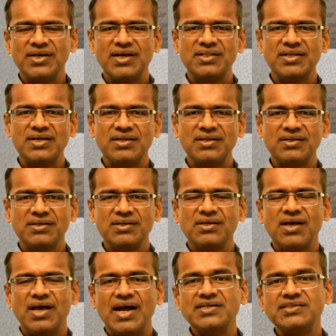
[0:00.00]
And
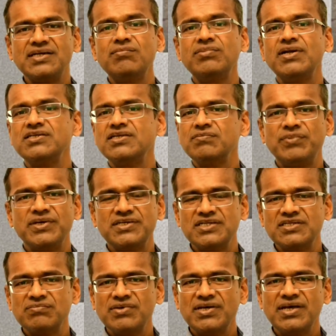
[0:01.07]
sometimes the
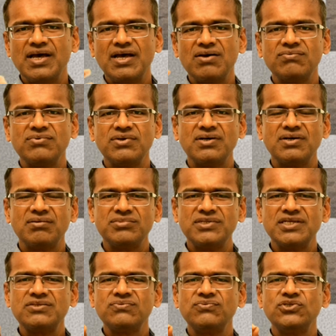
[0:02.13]
patients may have
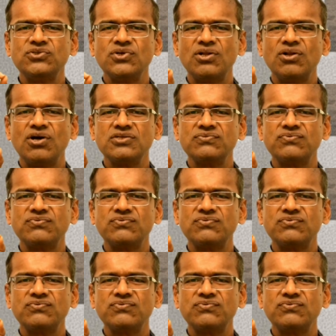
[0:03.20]
just visual loss